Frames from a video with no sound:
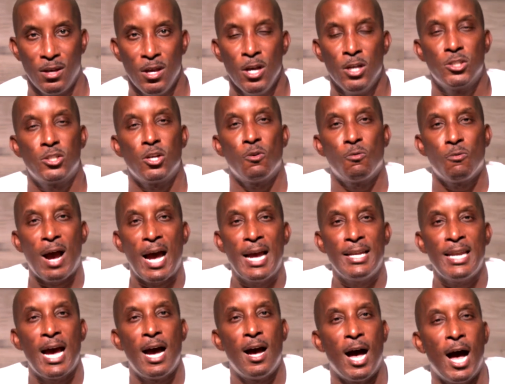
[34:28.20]
So,
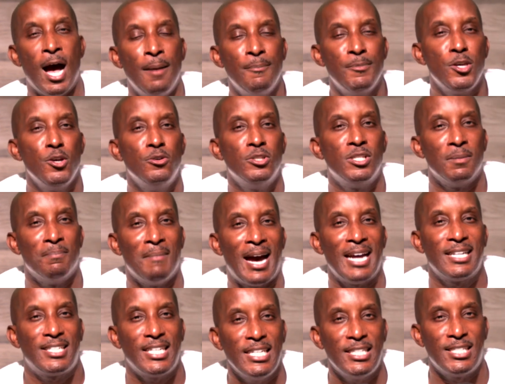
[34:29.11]
right now, I'm using
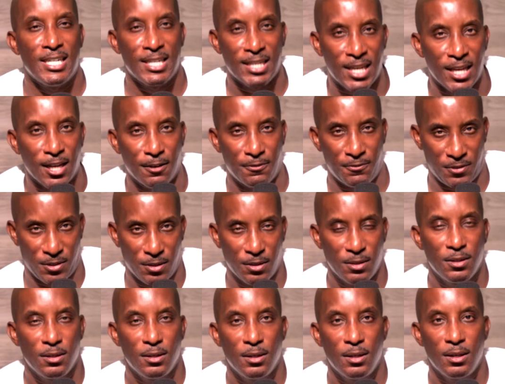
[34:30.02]
my teaching gift.
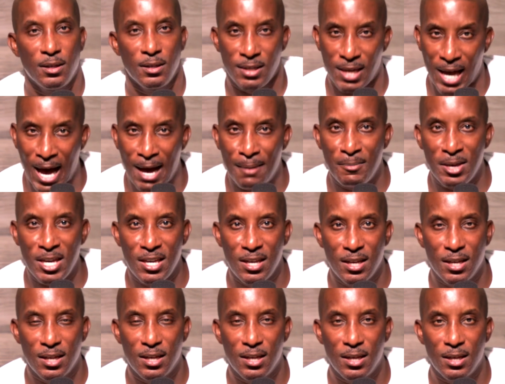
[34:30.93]
Got me?
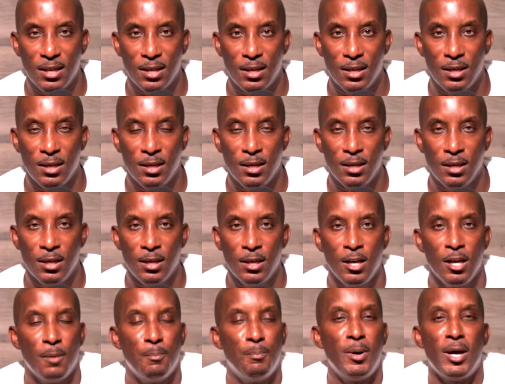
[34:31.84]

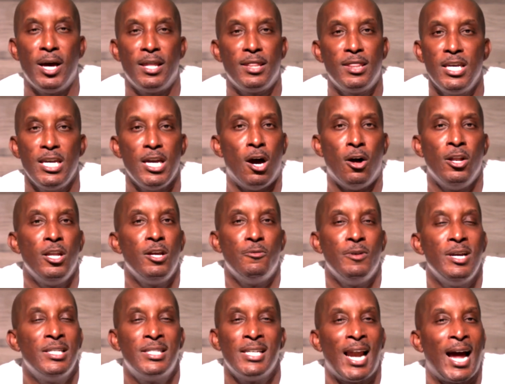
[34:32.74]
But the only
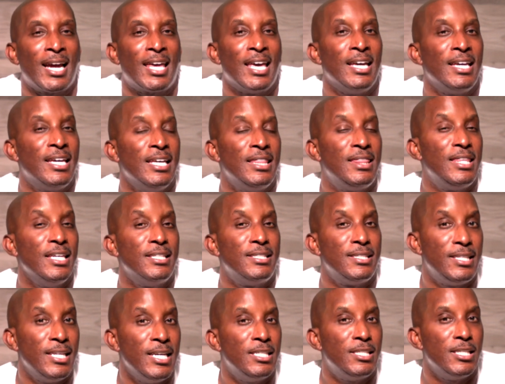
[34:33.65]
reason I can get this
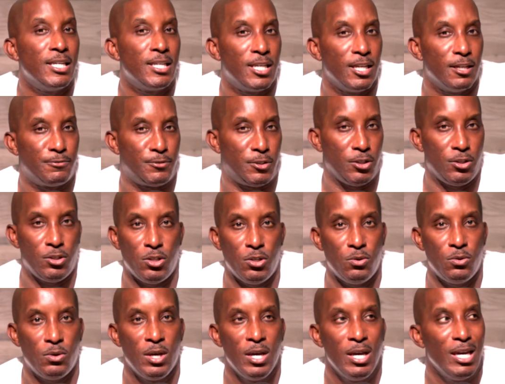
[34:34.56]
teaching gift to
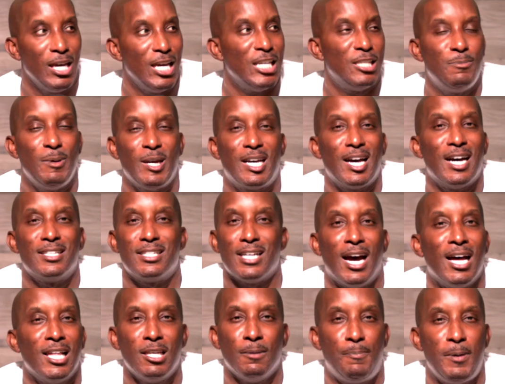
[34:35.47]
you is because
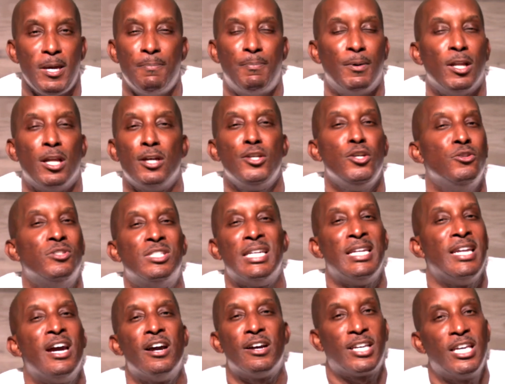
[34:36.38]
other people are
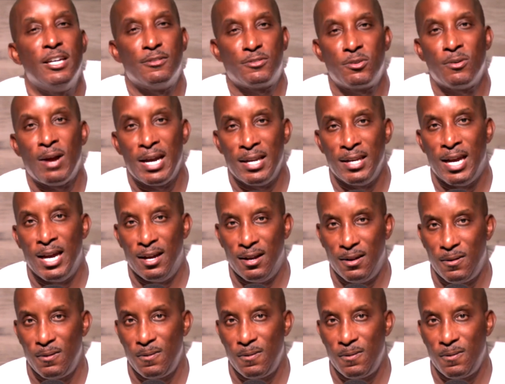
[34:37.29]
using their gifts right now.